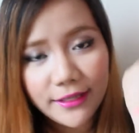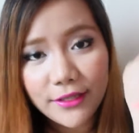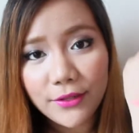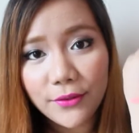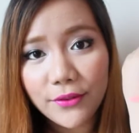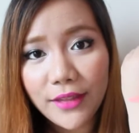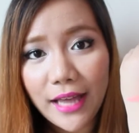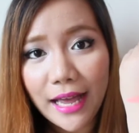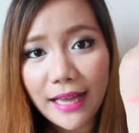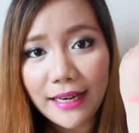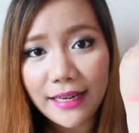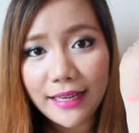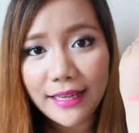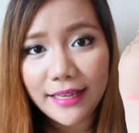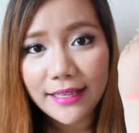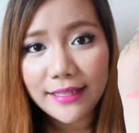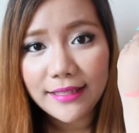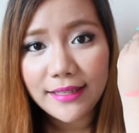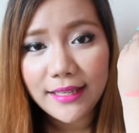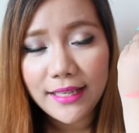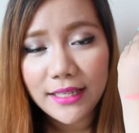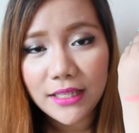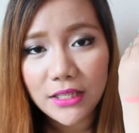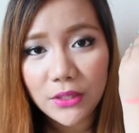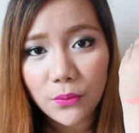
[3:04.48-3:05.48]
so that is
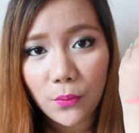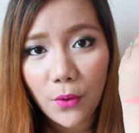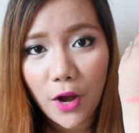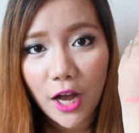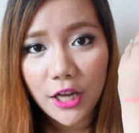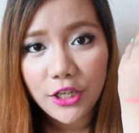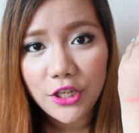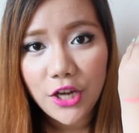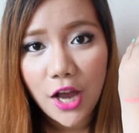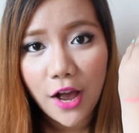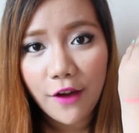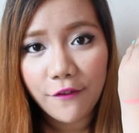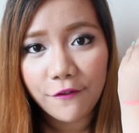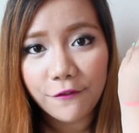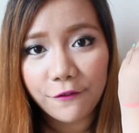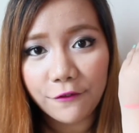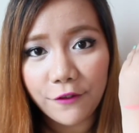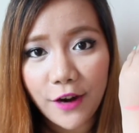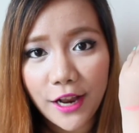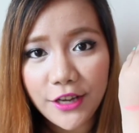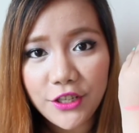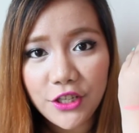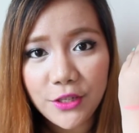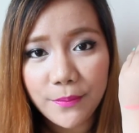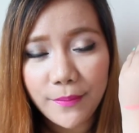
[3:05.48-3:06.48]
the swatch of
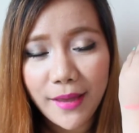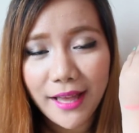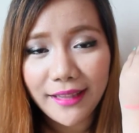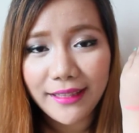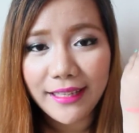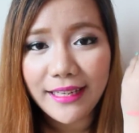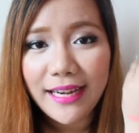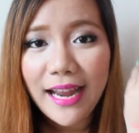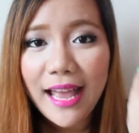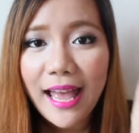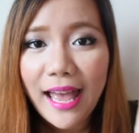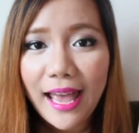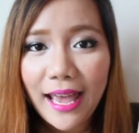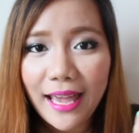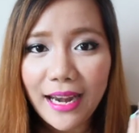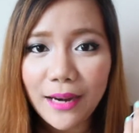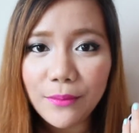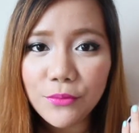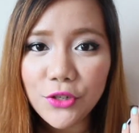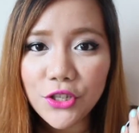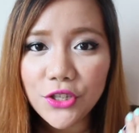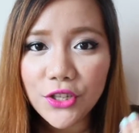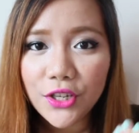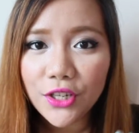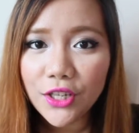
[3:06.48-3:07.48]
Fresh Melon, and I'm
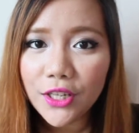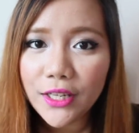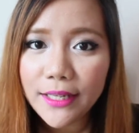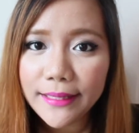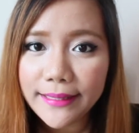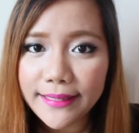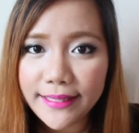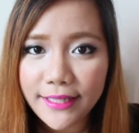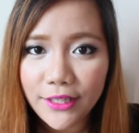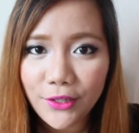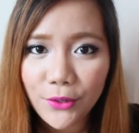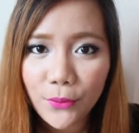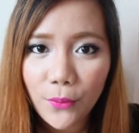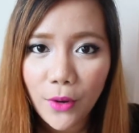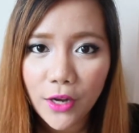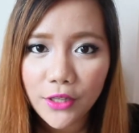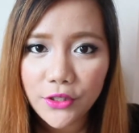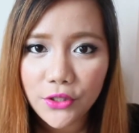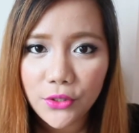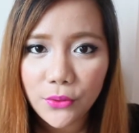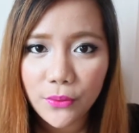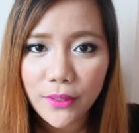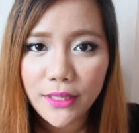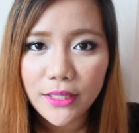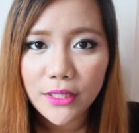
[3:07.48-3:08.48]
just going to continue on
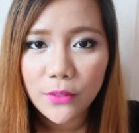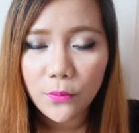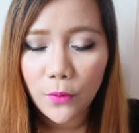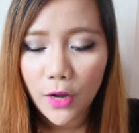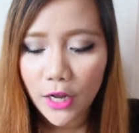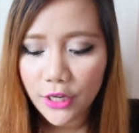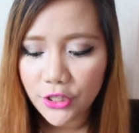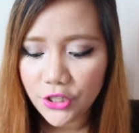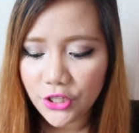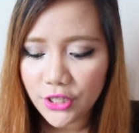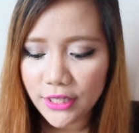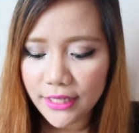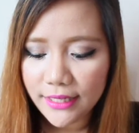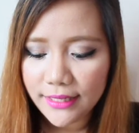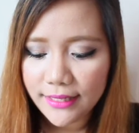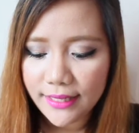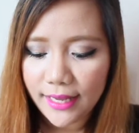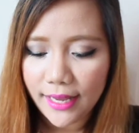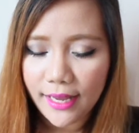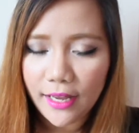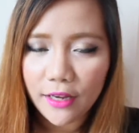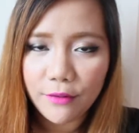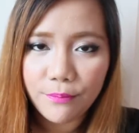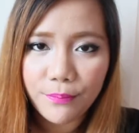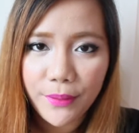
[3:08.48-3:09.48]
doing swatches
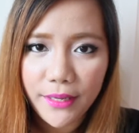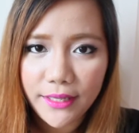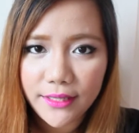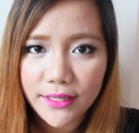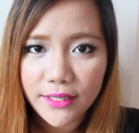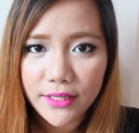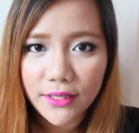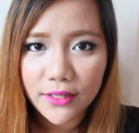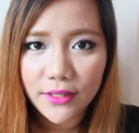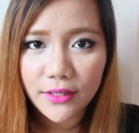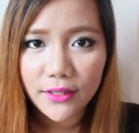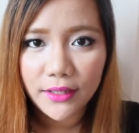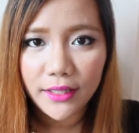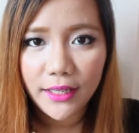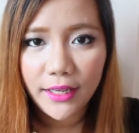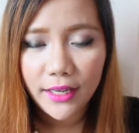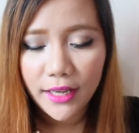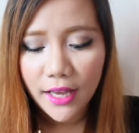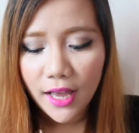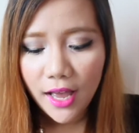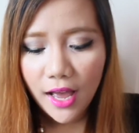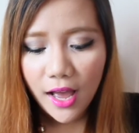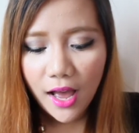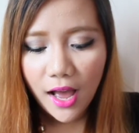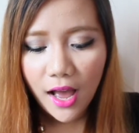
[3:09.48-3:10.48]
and basically
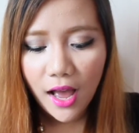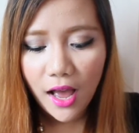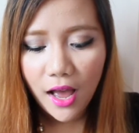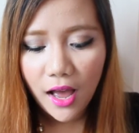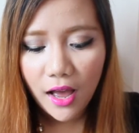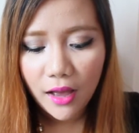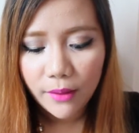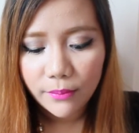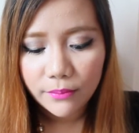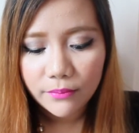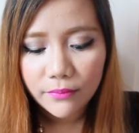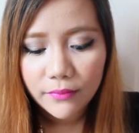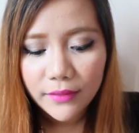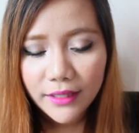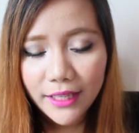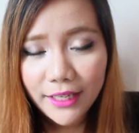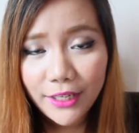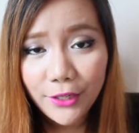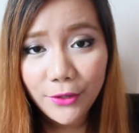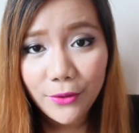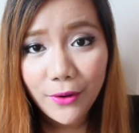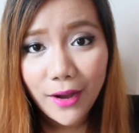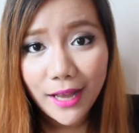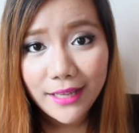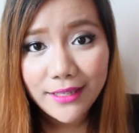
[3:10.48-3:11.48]

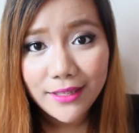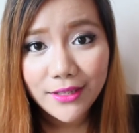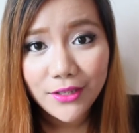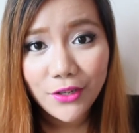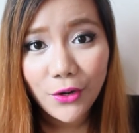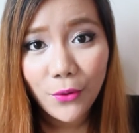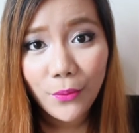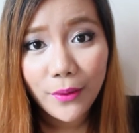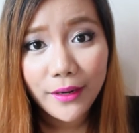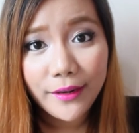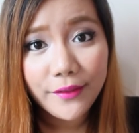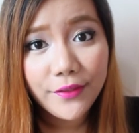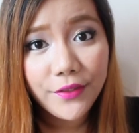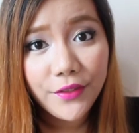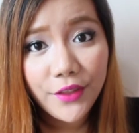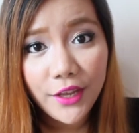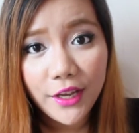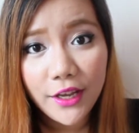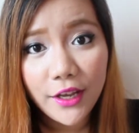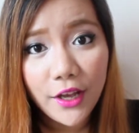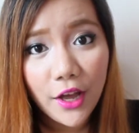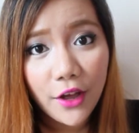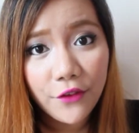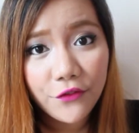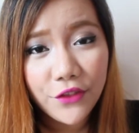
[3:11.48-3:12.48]
letting you guys know what I
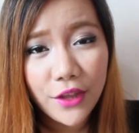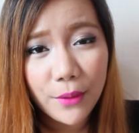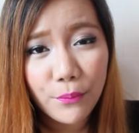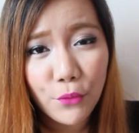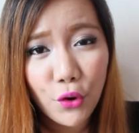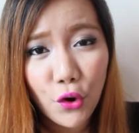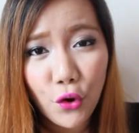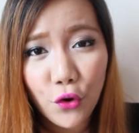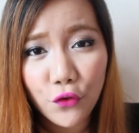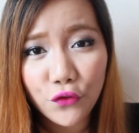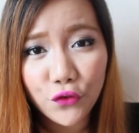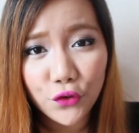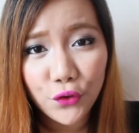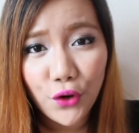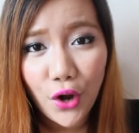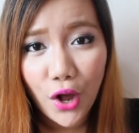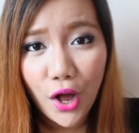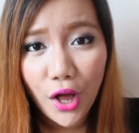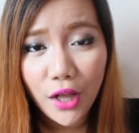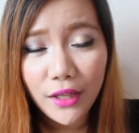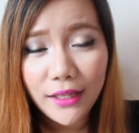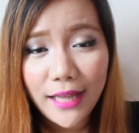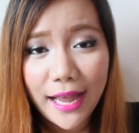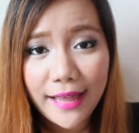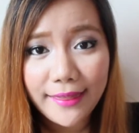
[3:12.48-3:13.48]
think of them
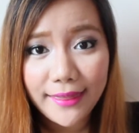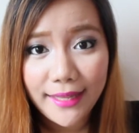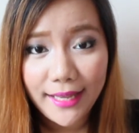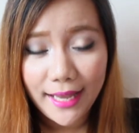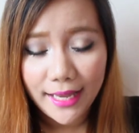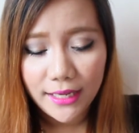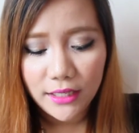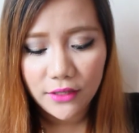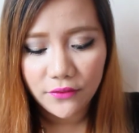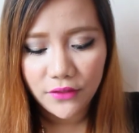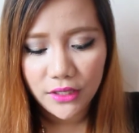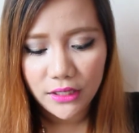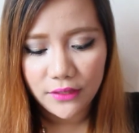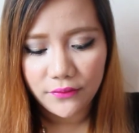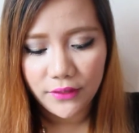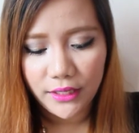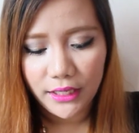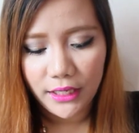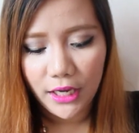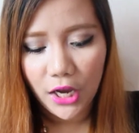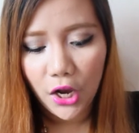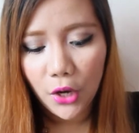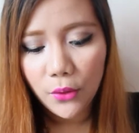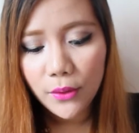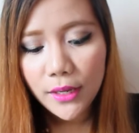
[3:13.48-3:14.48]
overall at the end of this
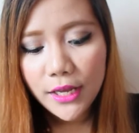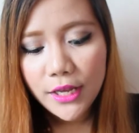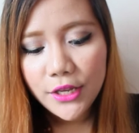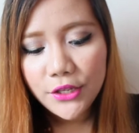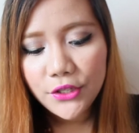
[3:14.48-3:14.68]
video.